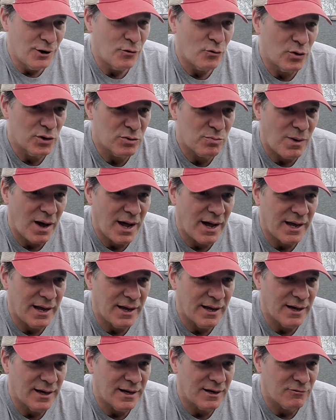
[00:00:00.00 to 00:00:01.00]
with
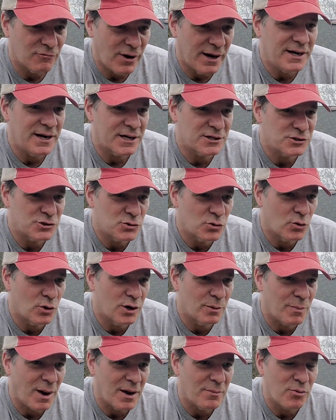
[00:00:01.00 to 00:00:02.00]
my right next door
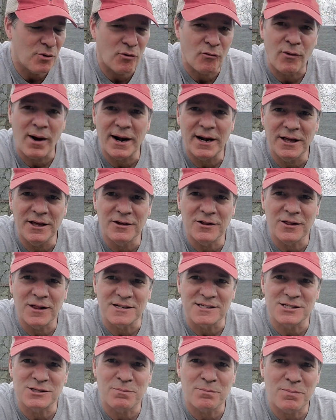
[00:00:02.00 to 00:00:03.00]
to my perennial
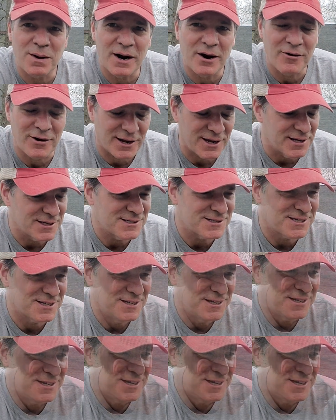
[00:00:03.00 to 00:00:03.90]
asparagus.